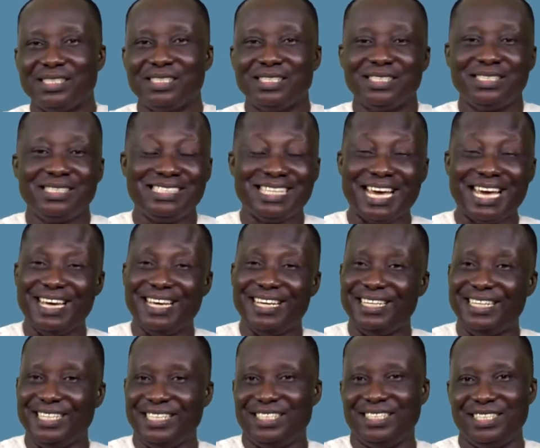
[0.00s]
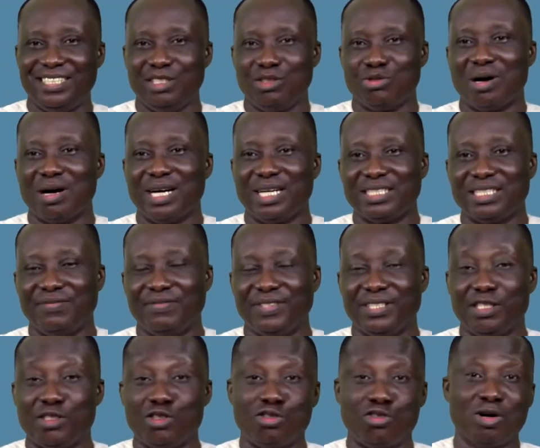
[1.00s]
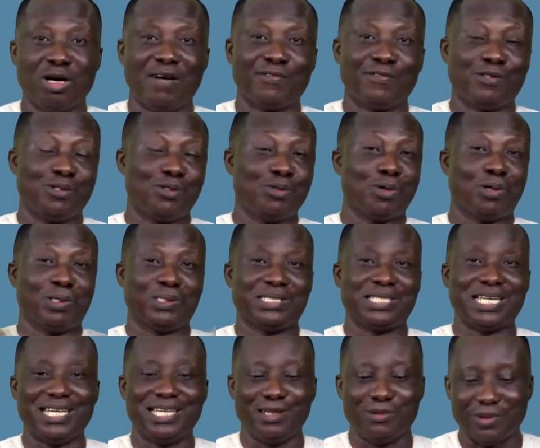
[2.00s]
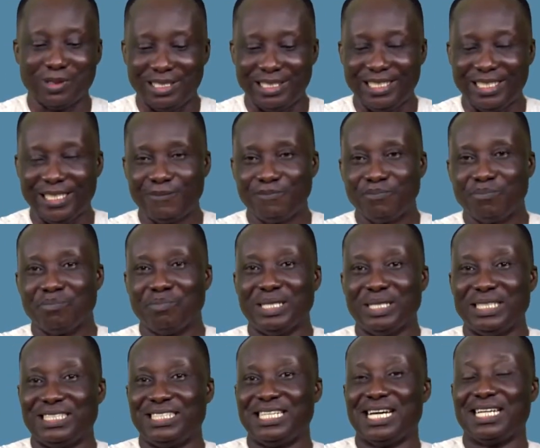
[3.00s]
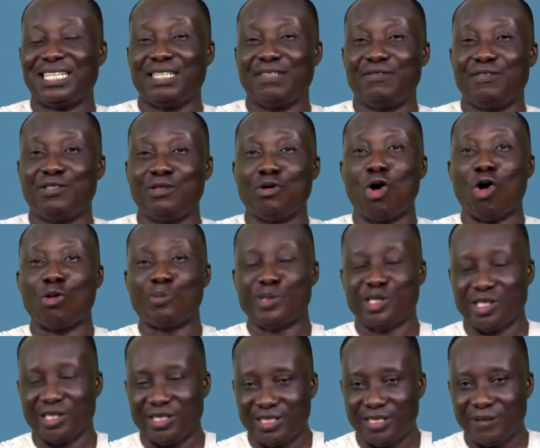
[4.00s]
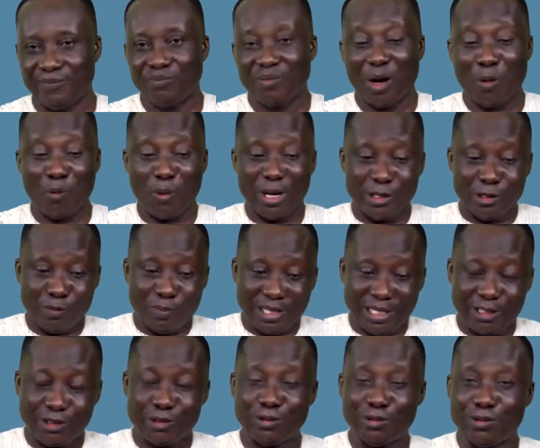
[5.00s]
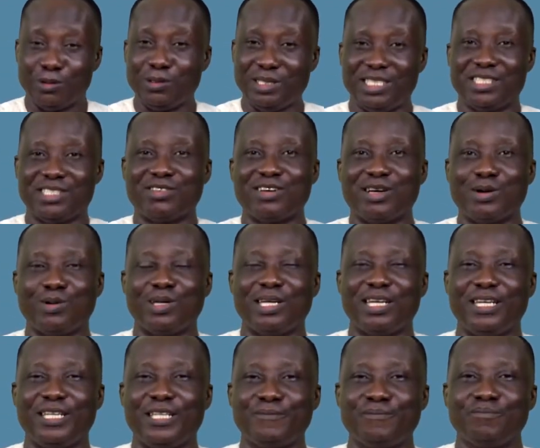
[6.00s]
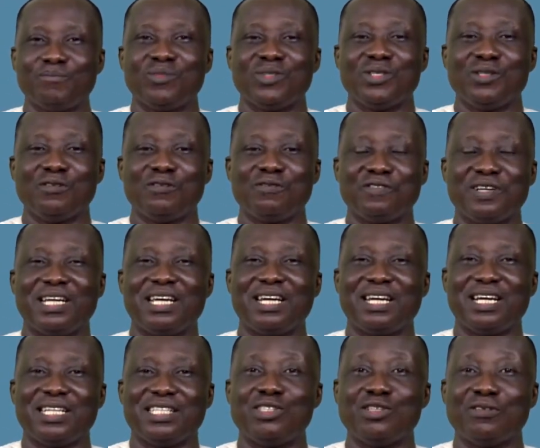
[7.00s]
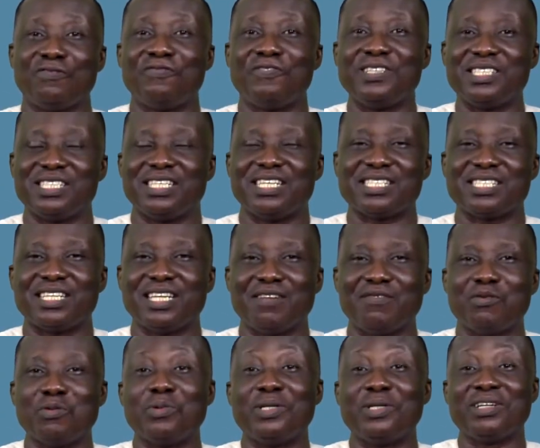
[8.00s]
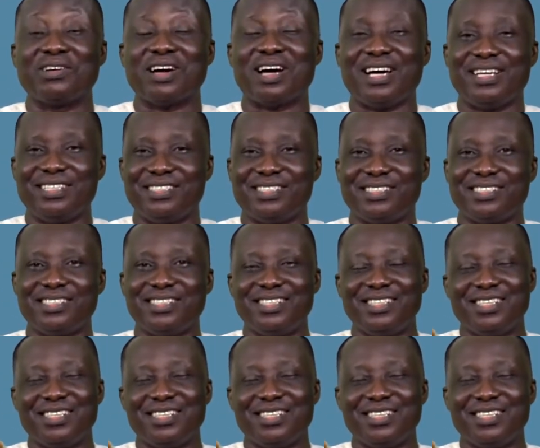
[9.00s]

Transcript: daily into our activities. You don't have to do all 10 in one day, but that gives you options. And when you begin to do this regularly, you find out that your fitness level will rise.